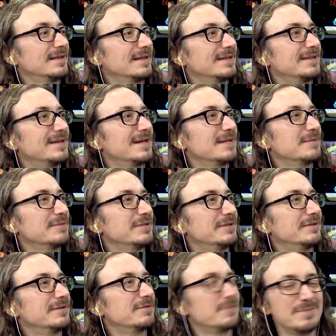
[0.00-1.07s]
I got a
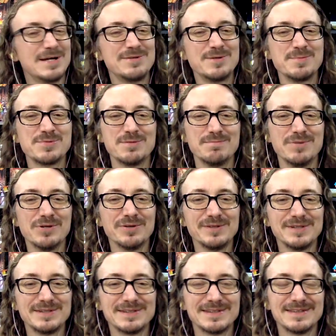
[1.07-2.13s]
documentary from bedrooms to
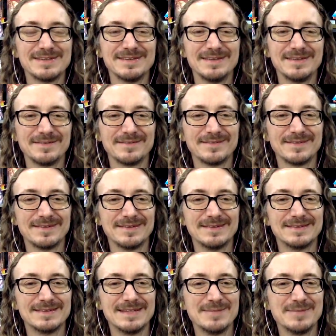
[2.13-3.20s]
billions. I think
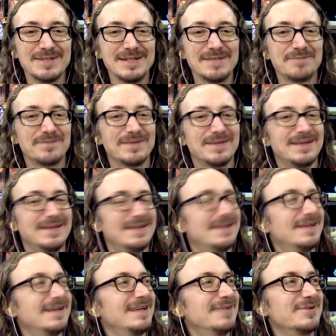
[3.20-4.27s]
is the name of that.
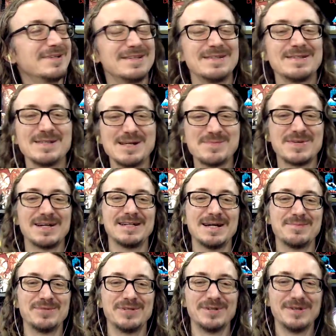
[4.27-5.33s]
And one of the themes I
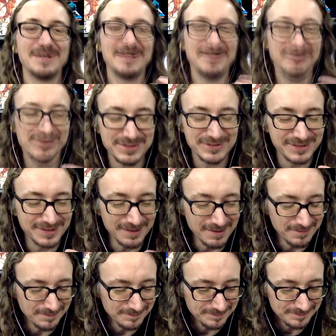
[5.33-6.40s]
kept hearing was,
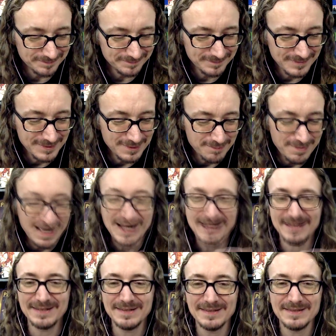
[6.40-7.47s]
uh, you know,
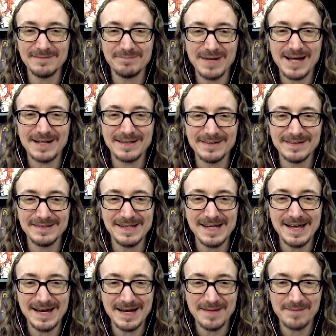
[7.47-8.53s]
back in the back in the
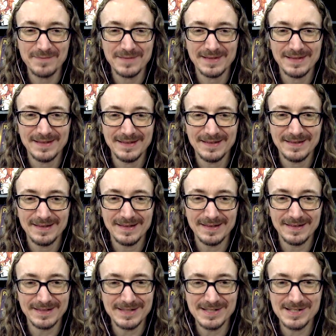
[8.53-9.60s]
day, uh,
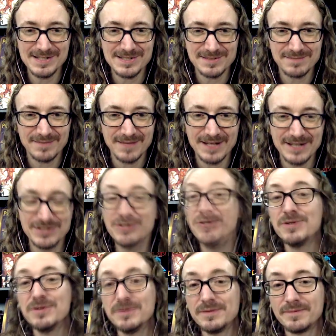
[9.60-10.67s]
the kids like
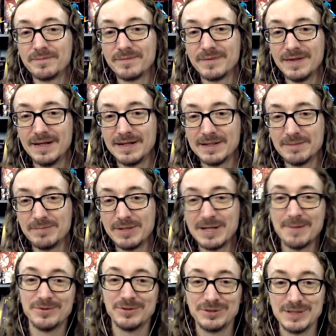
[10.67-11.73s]
you uh, could pick
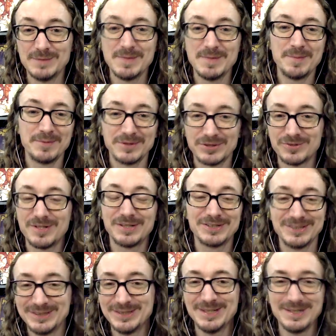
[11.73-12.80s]
up the shoot 'em up
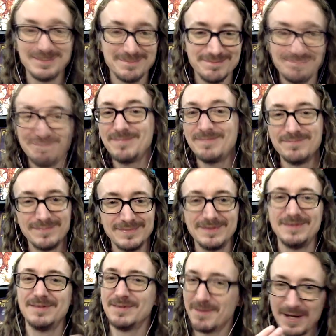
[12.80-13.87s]
construction kit and
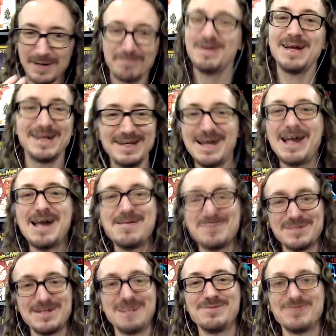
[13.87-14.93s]
you know like make
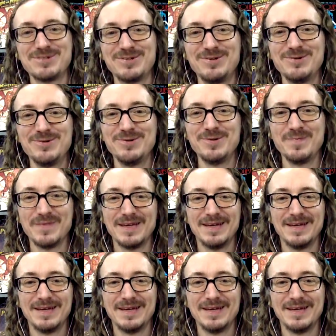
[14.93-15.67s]
games, and that was cool.